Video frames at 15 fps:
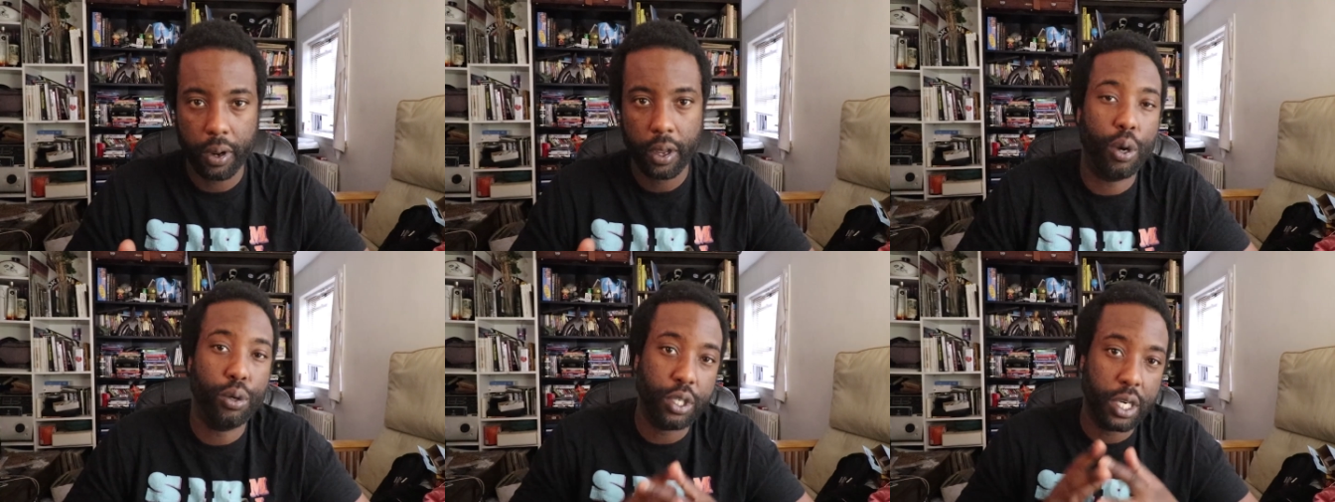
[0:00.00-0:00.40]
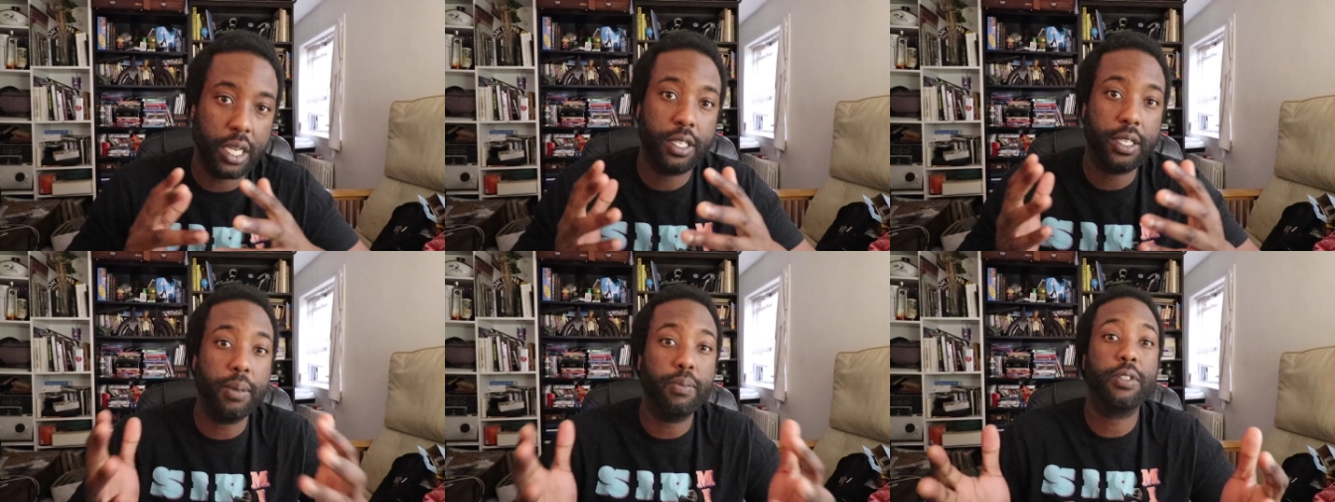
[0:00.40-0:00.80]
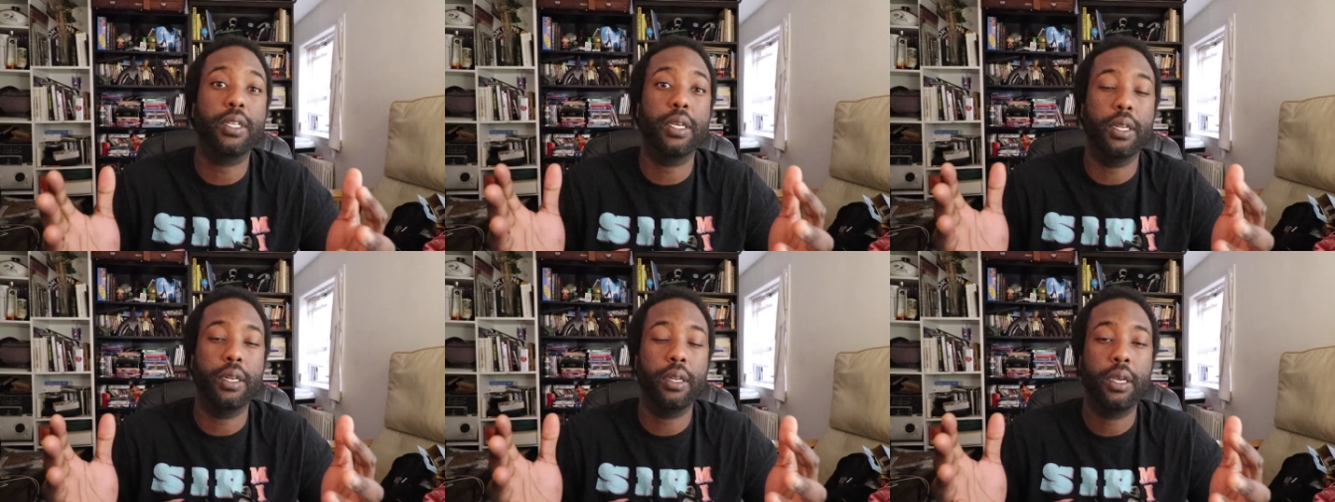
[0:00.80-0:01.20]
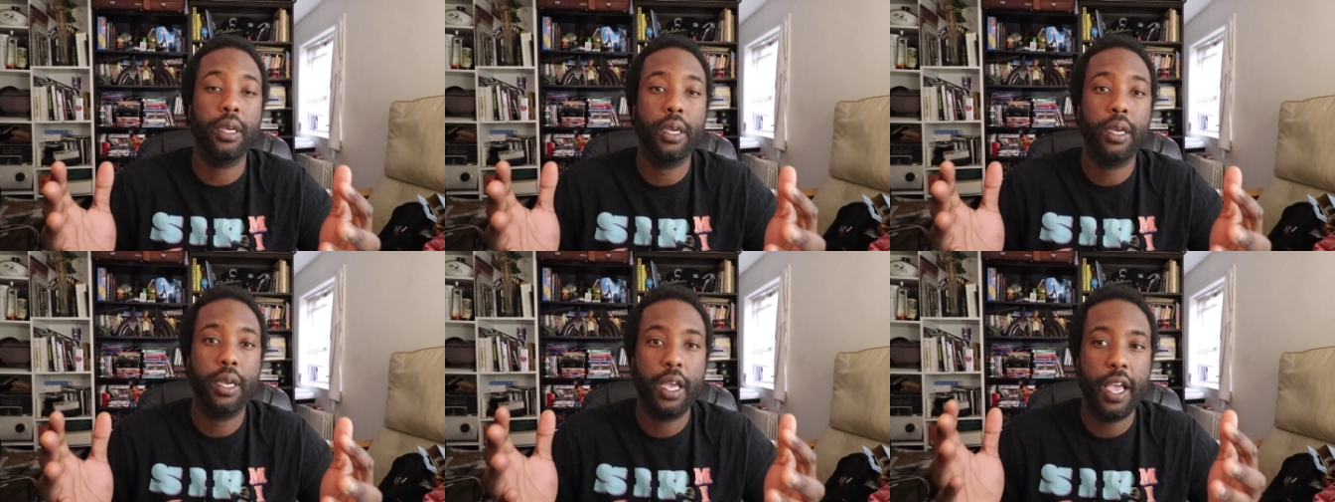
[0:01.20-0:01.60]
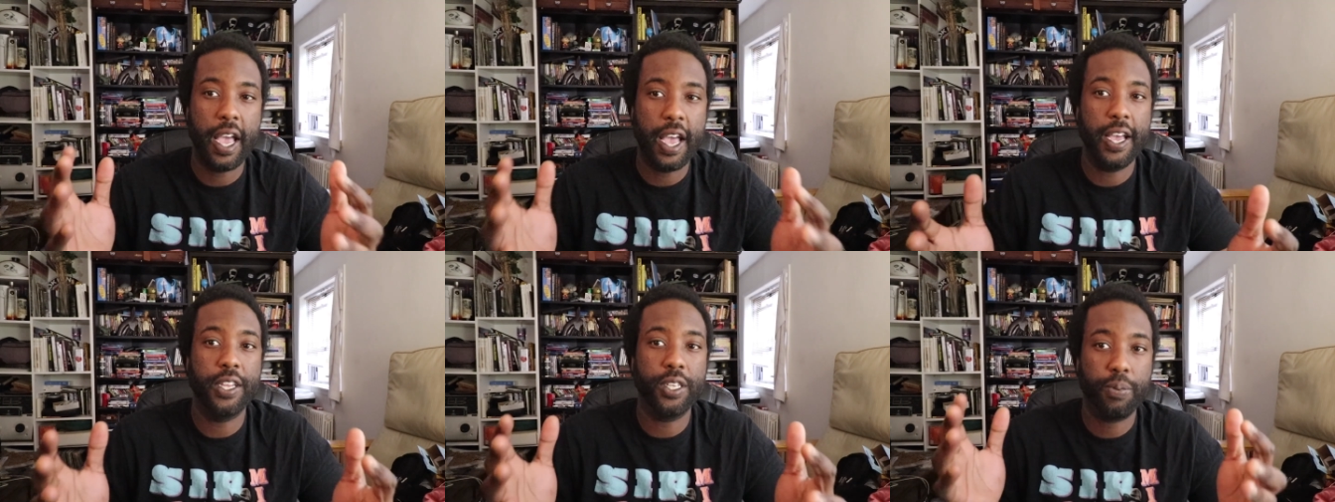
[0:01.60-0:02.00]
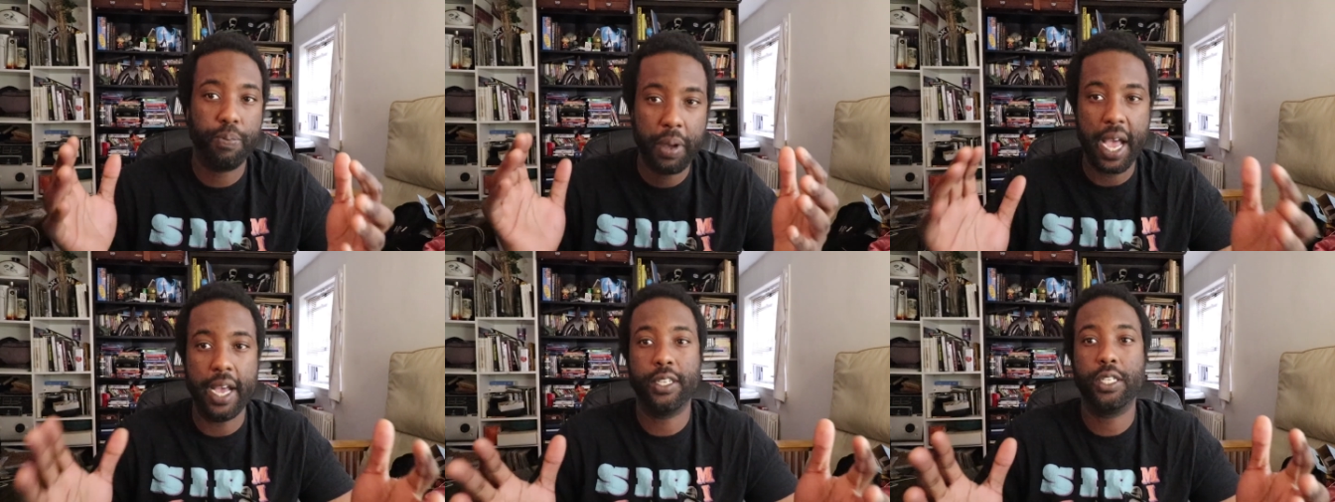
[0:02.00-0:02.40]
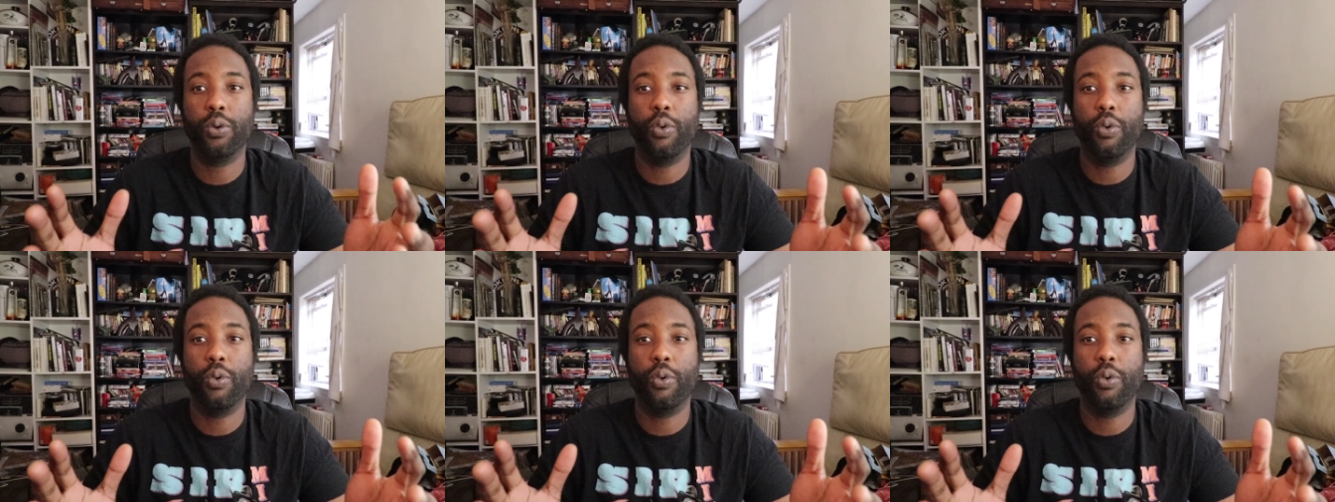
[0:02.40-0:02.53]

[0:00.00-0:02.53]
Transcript: O.J. Simpson has passed